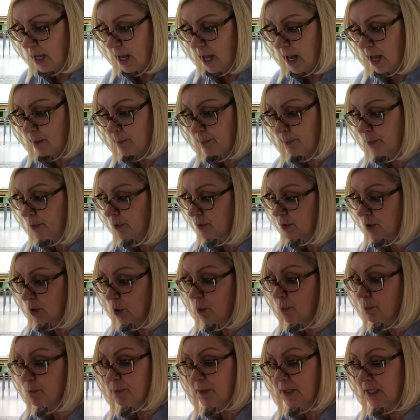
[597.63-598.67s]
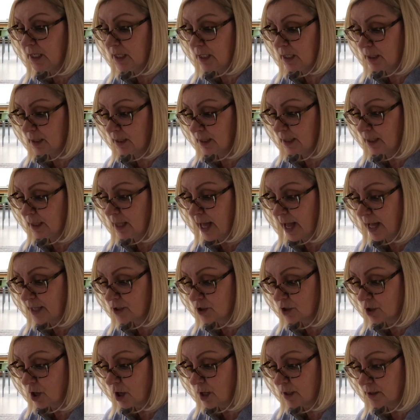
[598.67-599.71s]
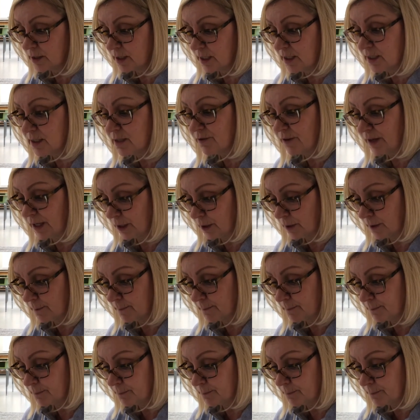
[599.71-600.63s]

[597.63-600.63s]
and Boots obediently latched onto his finger.